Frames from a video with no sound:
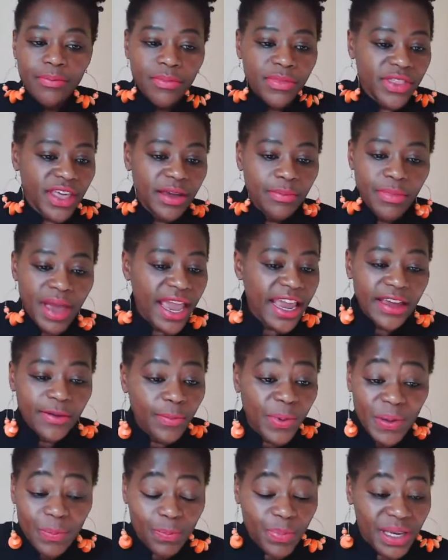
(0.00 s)
They may
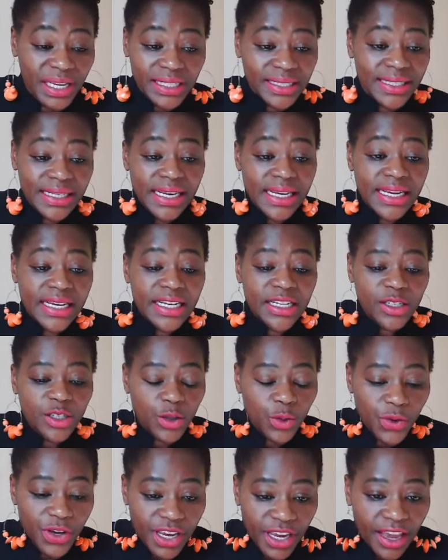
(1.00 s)
be busy
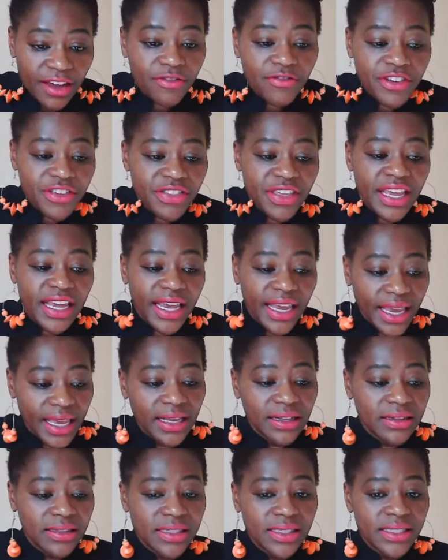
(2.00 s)
doing everything
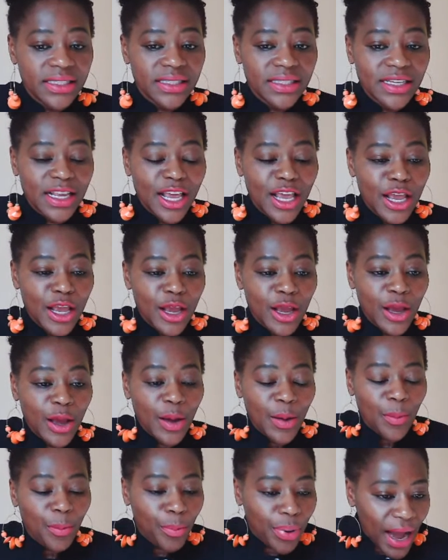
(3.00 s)
else,
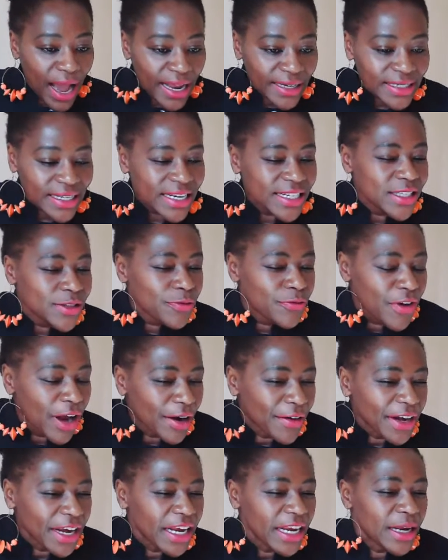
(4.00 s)
but it's
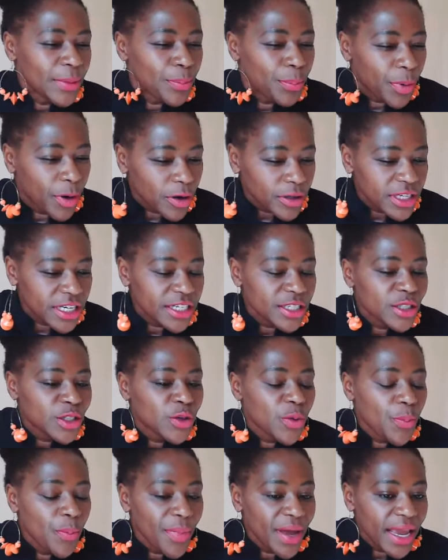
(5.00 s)
very important
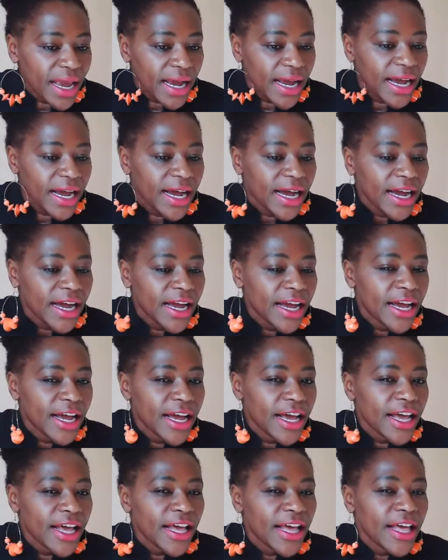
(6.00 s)
to make
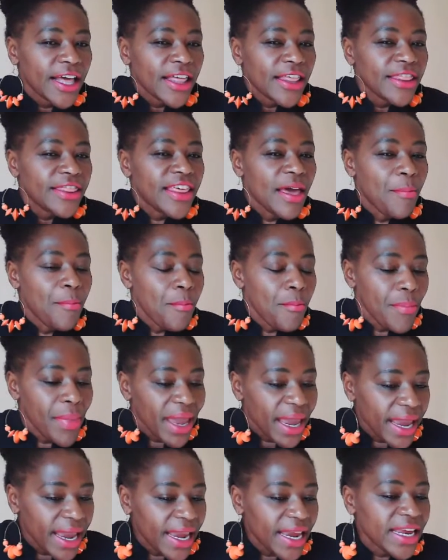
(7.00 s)
the
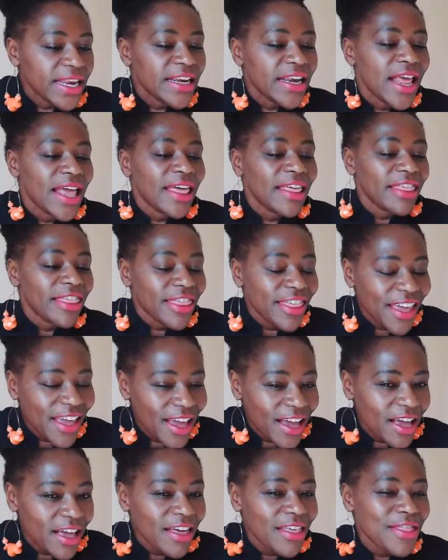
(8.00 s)
main
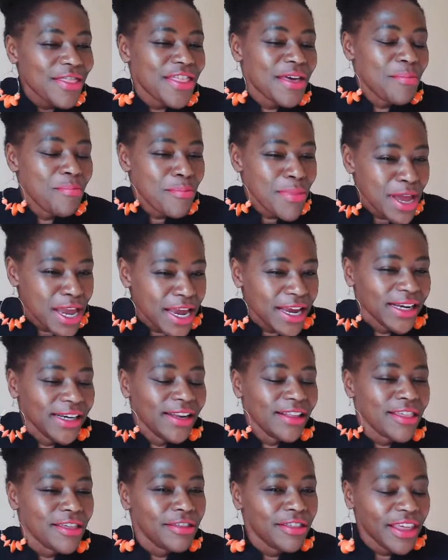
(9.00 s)
thing the
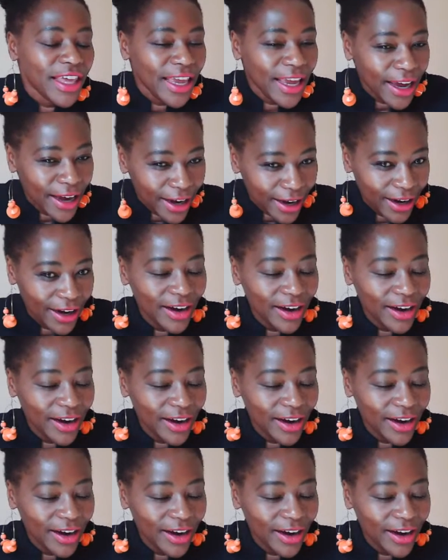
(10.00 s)
main thing,